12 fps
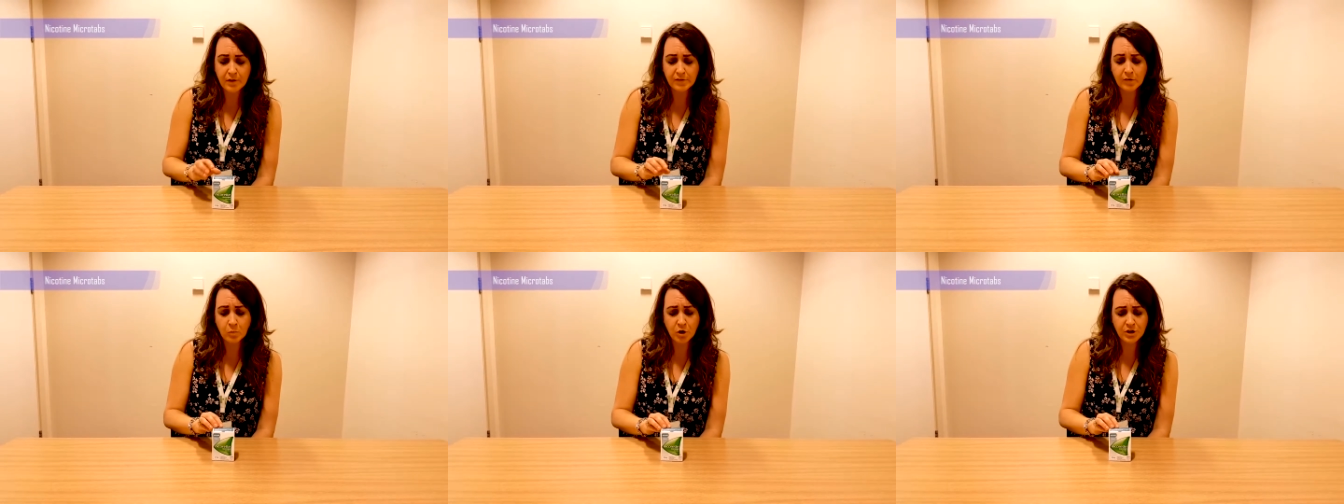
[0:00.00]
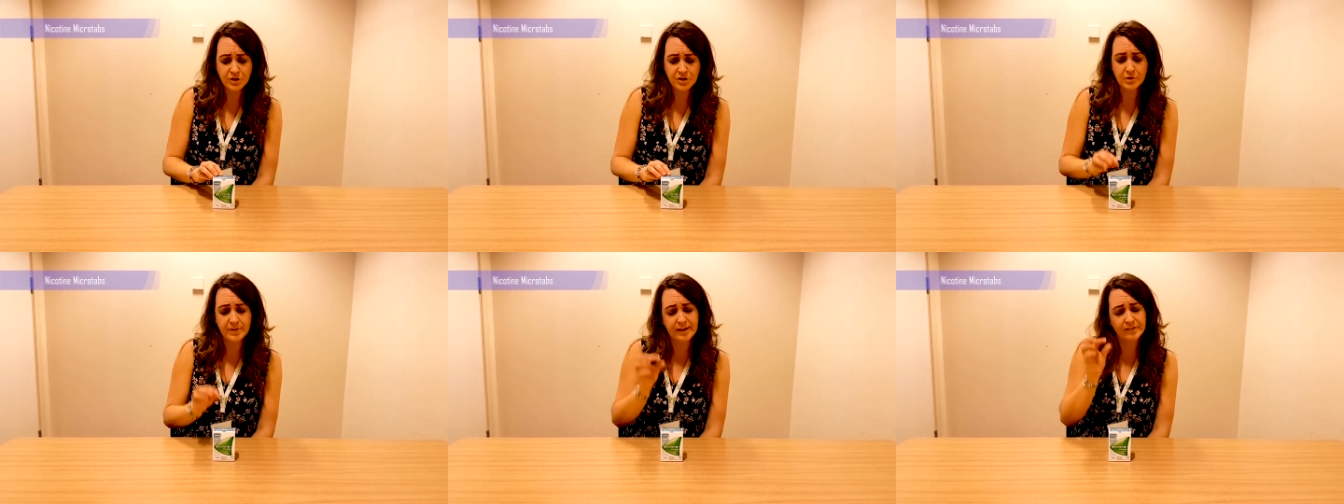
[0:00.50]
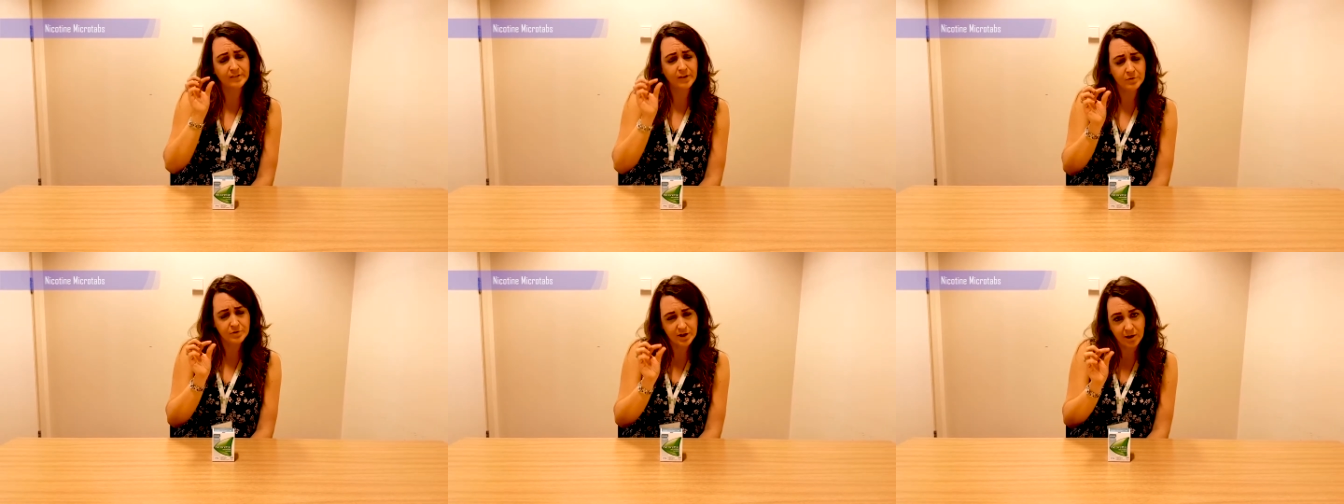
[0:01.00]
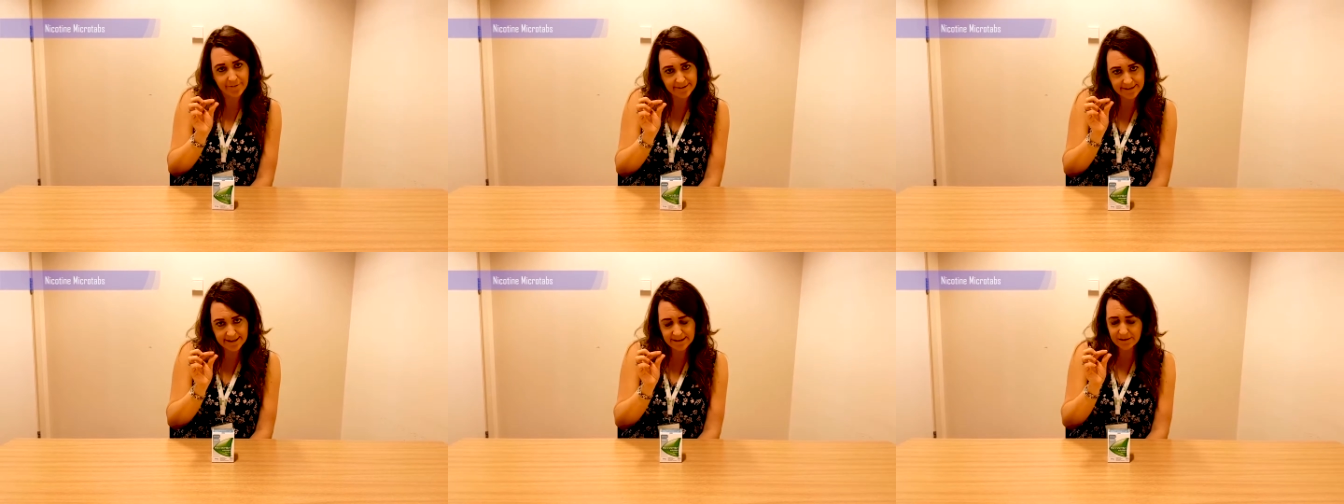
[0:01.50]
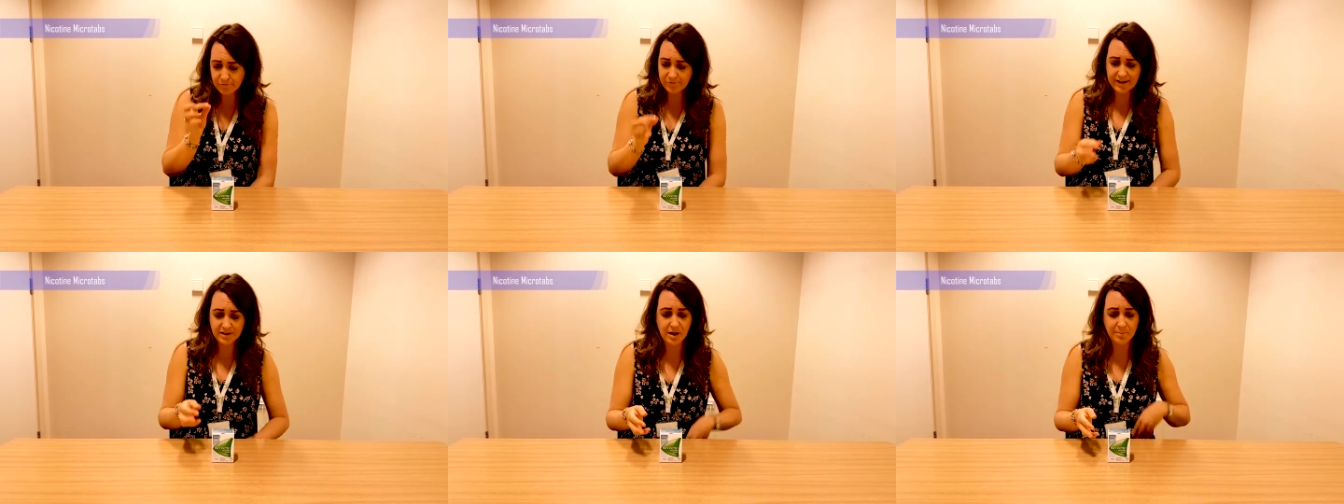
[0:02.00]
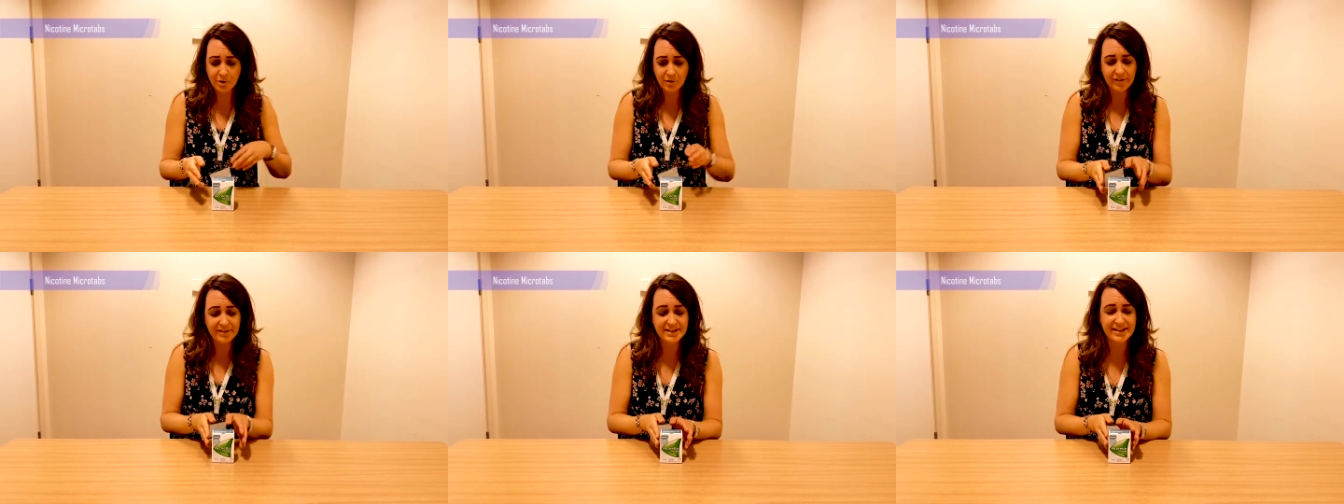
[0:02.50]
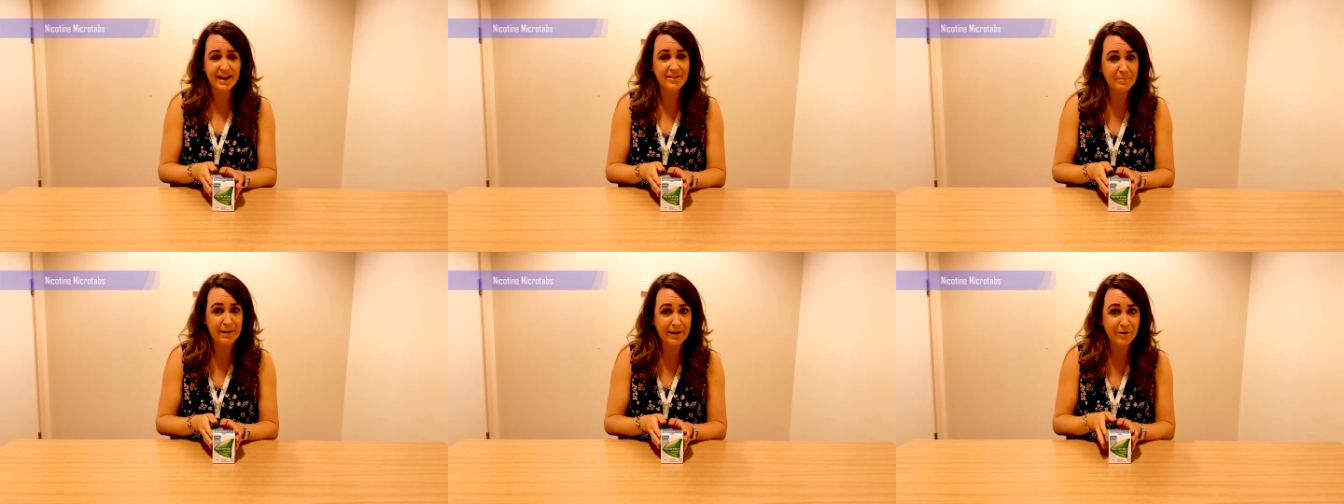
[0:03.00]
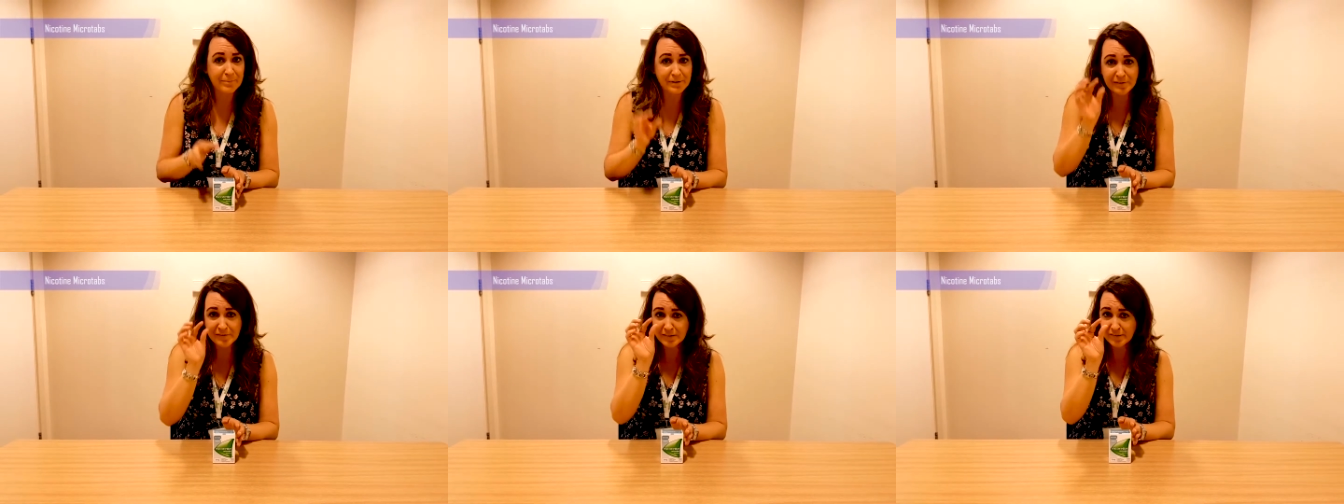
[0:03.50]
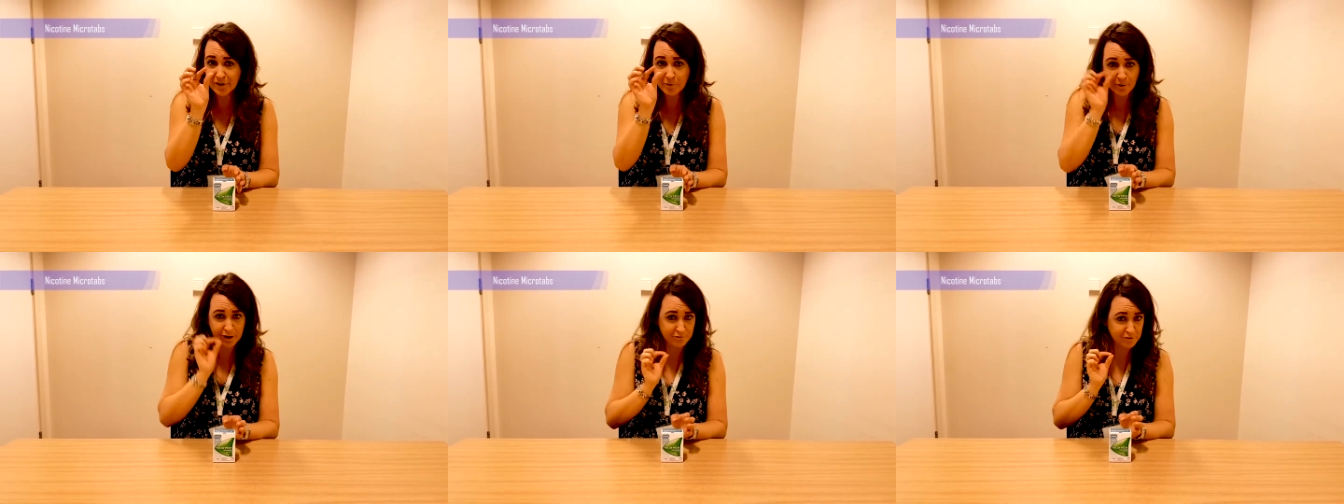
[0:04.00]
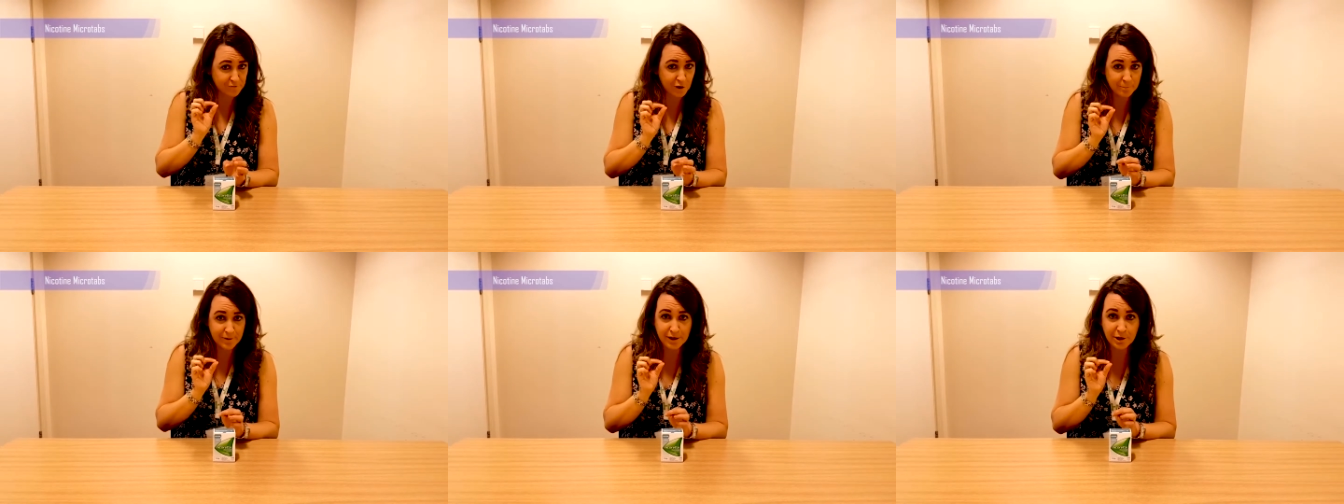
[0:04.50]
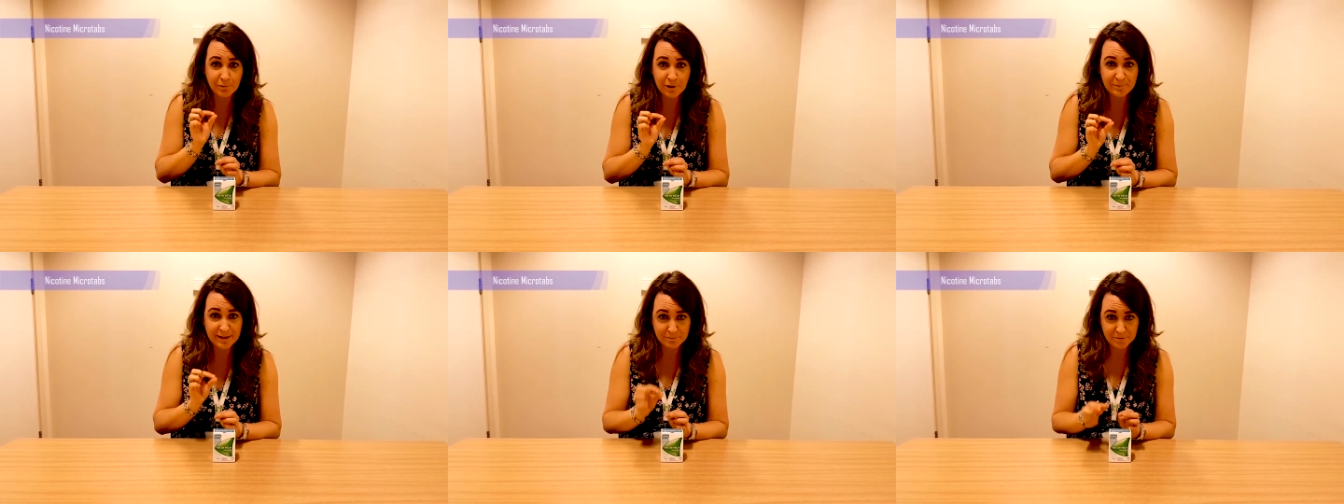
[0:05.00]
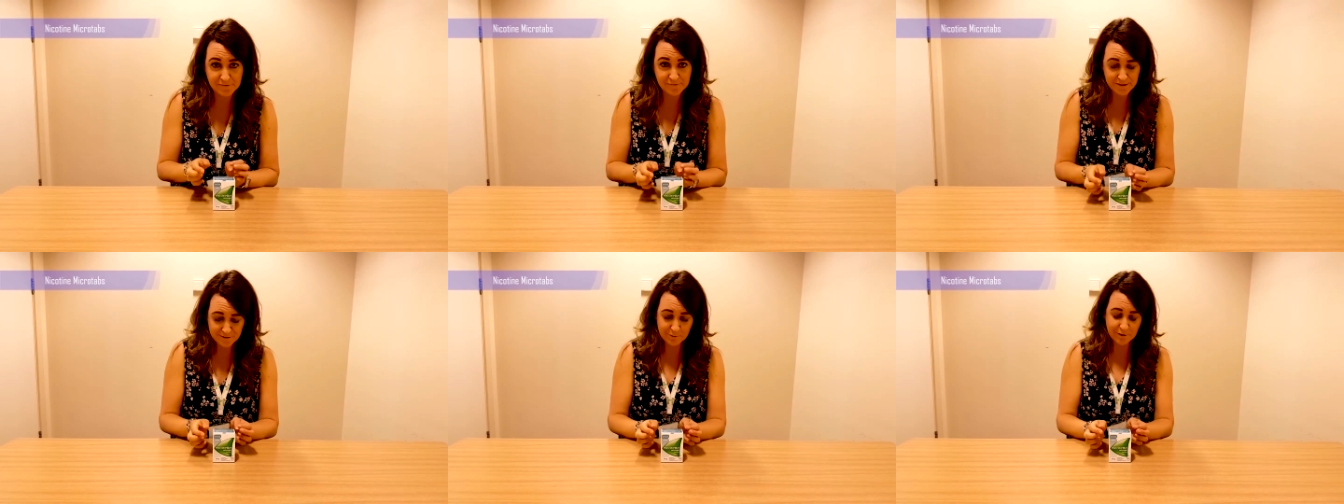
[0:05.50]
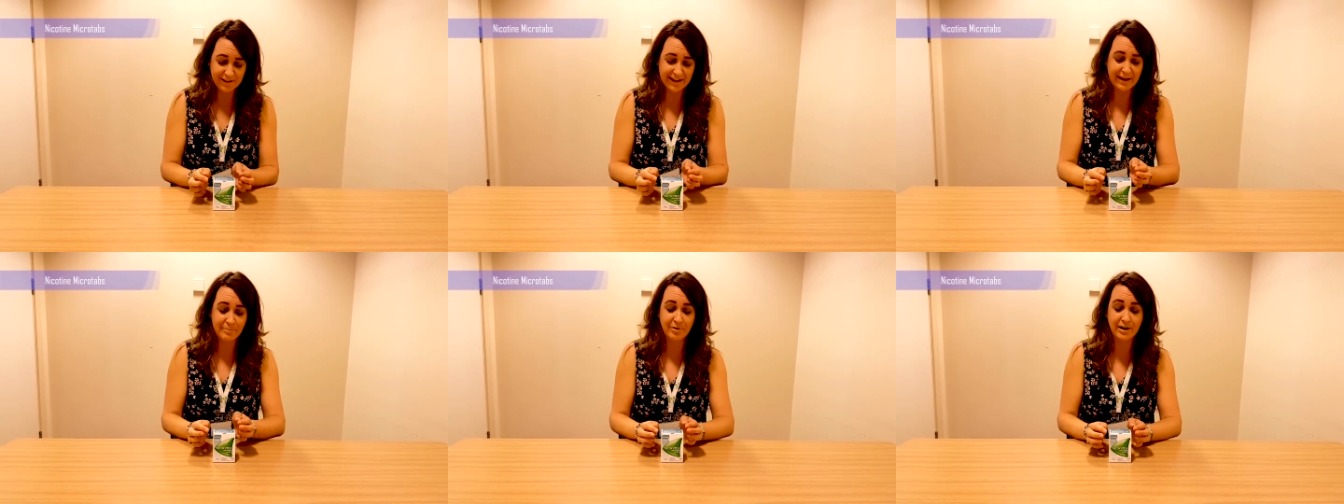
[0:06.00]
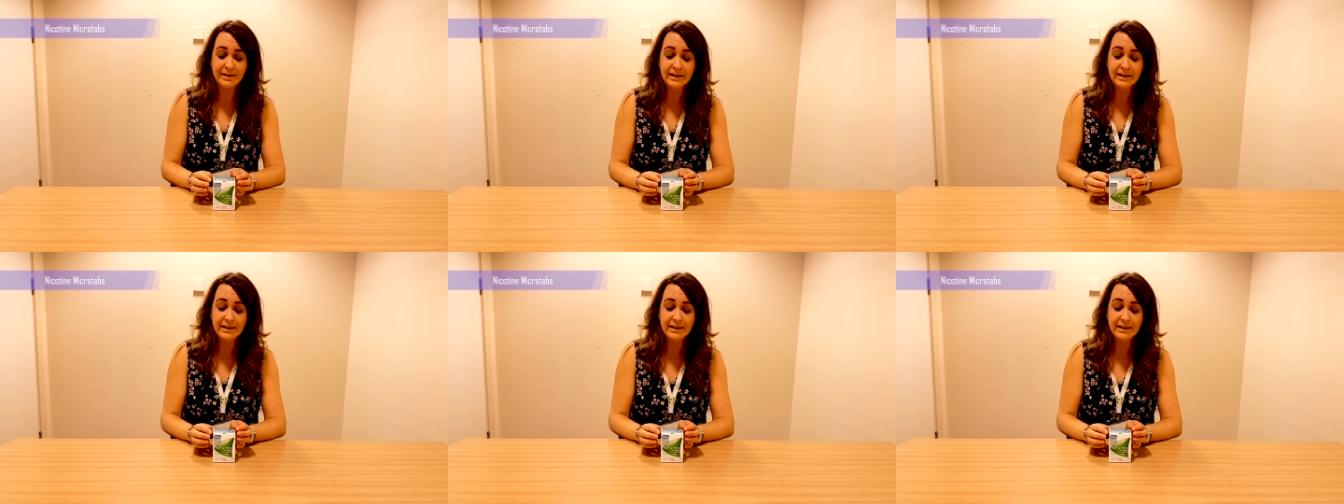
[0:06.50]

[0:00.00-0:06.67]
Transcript: So what you do, they're so tiny, in fact I'm not going to get them out because they're so microscopic you won't be able to see them on the camera.